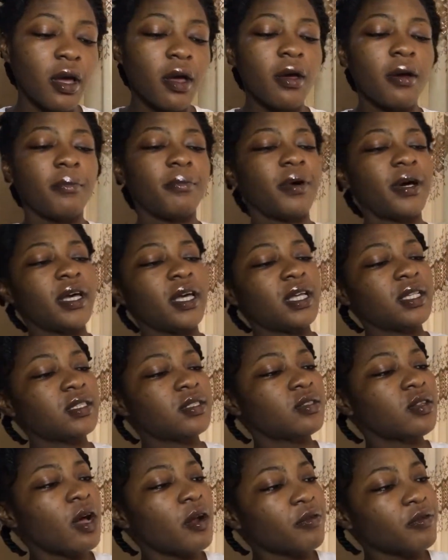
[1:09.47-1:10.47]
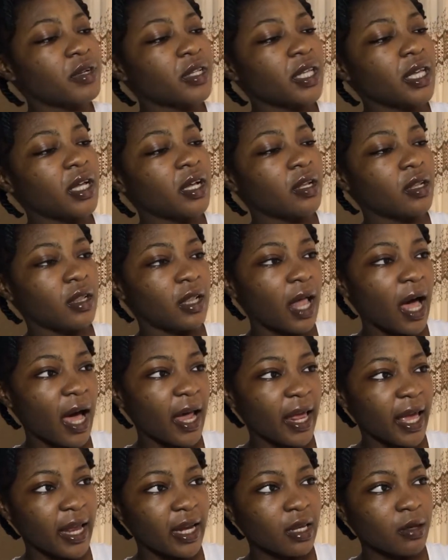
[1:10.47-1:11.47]
But it's not really a
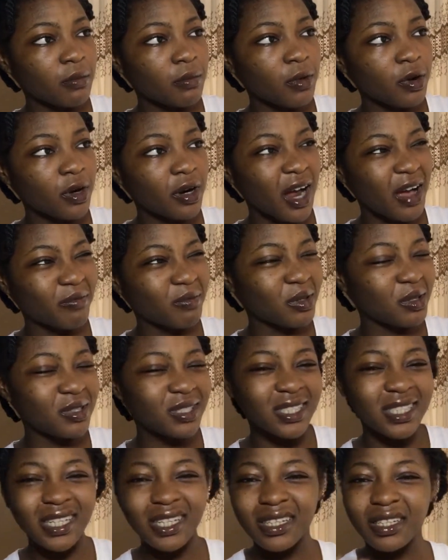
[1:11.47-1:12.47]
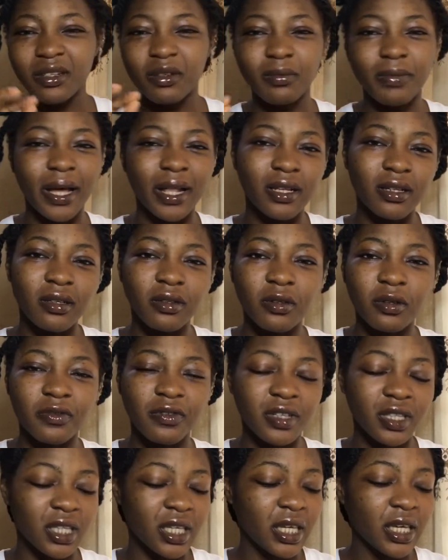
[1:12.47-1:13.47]
lot anymore. I've been using it little by little
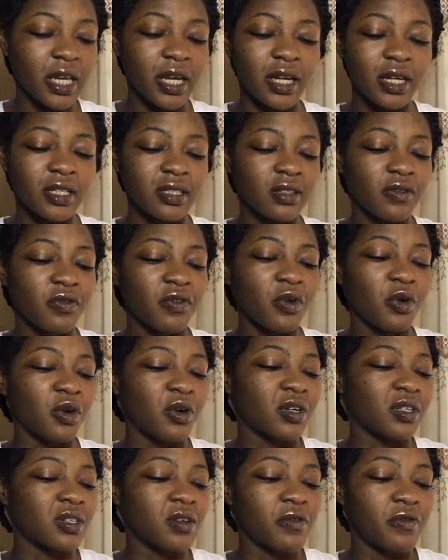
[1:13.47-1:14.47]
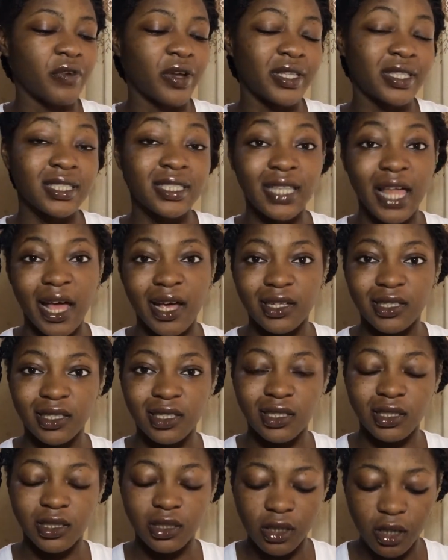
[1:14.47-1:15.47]
over the years for different styles
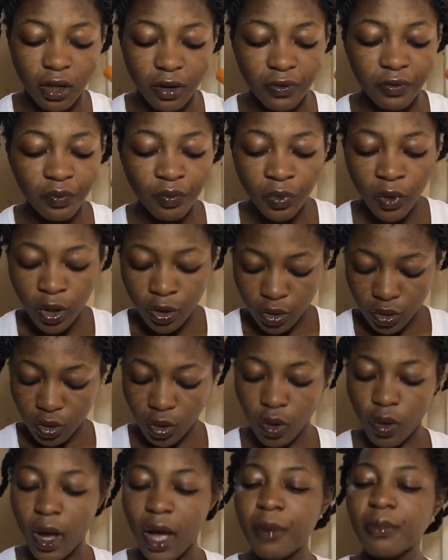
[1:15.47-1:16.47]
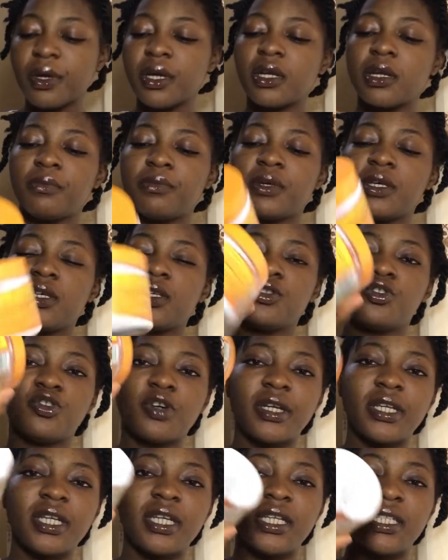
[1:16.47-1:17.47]
and stuff, so I'm gonna be
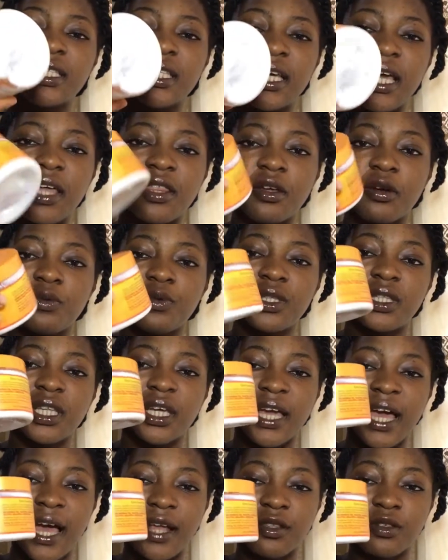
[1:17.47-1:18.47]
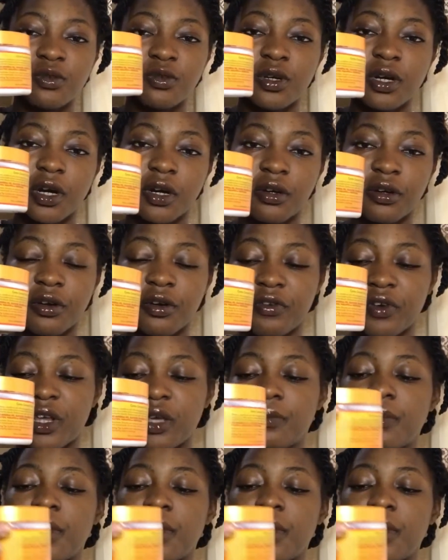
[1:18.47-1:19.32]
joining it together with the Cantu curl cream,